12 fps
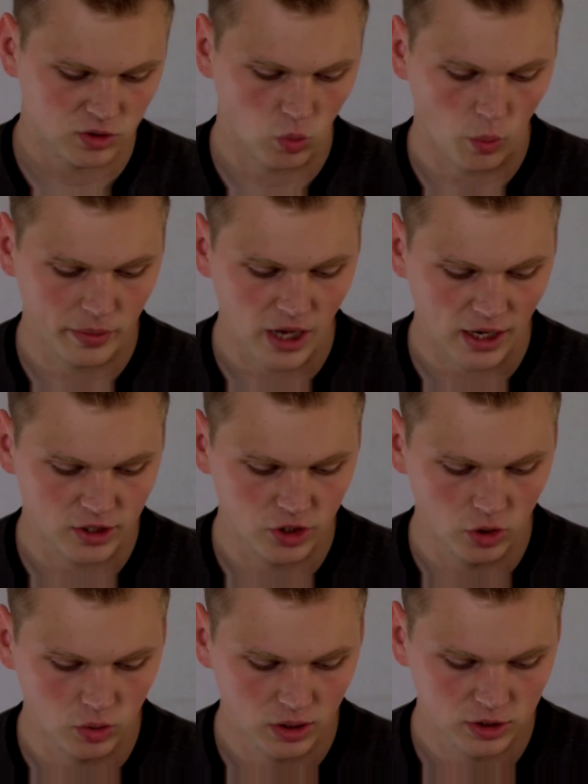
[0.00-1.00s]
So what we got to
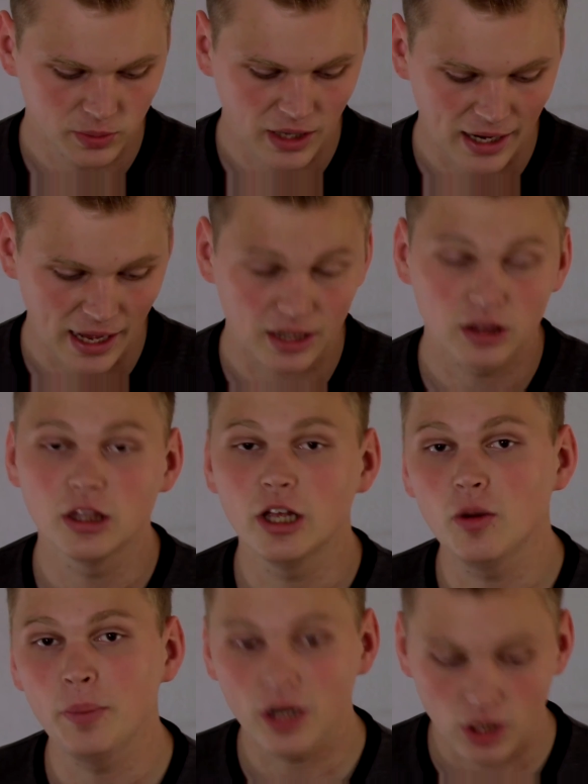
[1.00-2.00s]
do is we got to add a
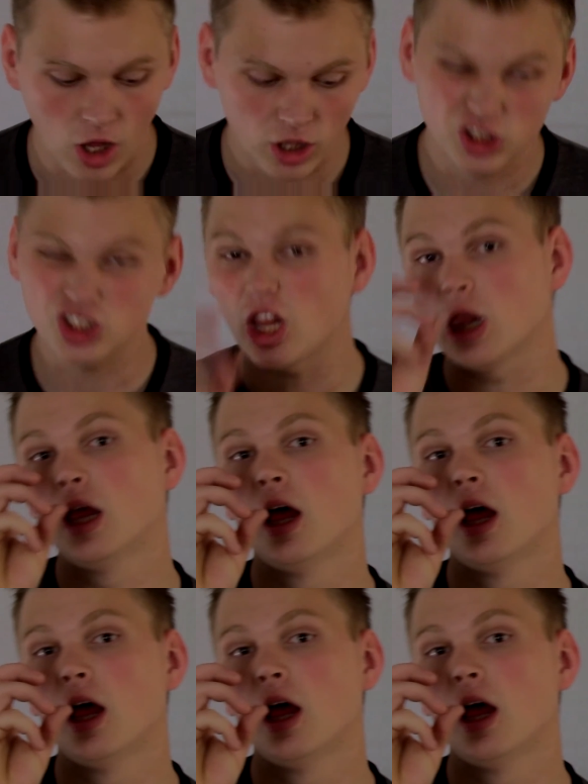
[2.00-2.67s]
little bit of color, just a